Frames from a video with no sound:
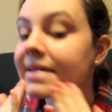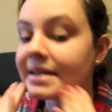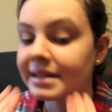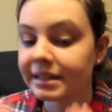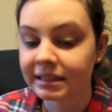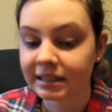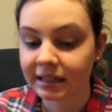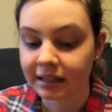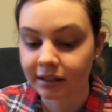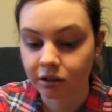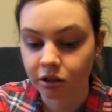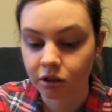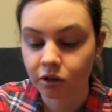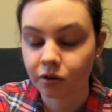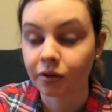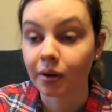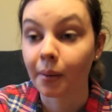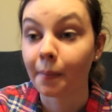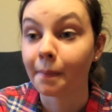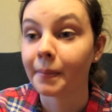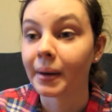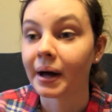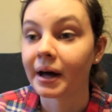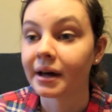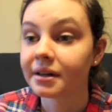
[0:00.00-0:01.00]
skin tone the
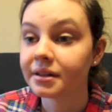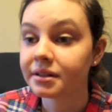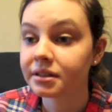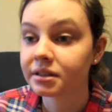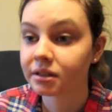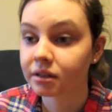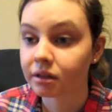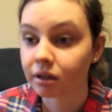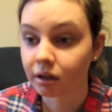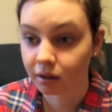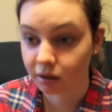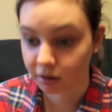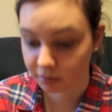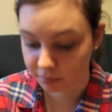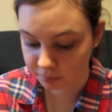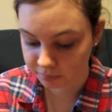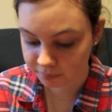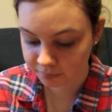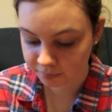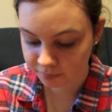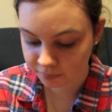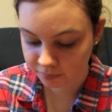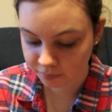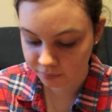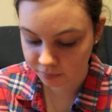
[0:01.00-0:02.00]
best. I'm
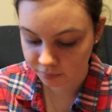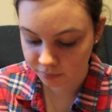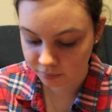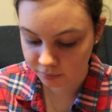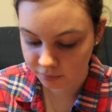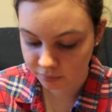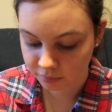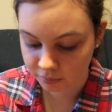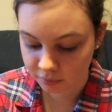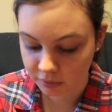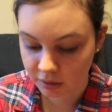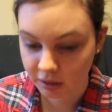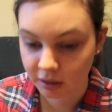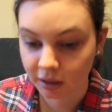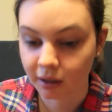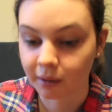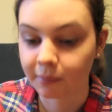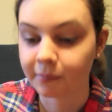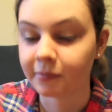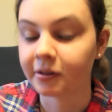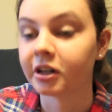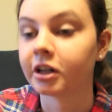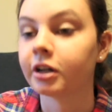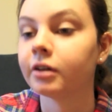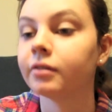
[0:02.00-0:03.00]

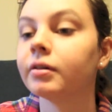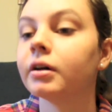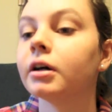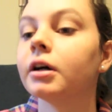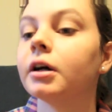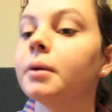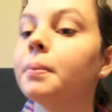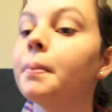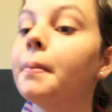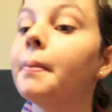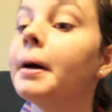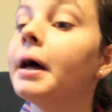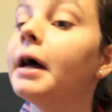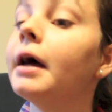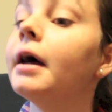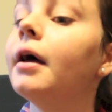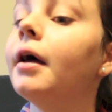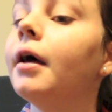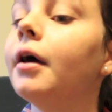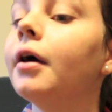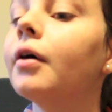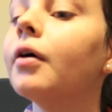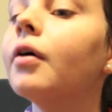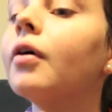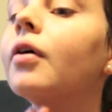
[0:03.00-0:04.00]
very, very
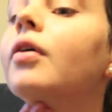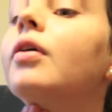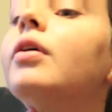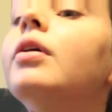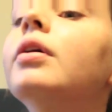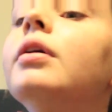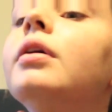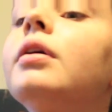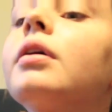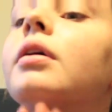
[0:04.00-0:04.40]
pale,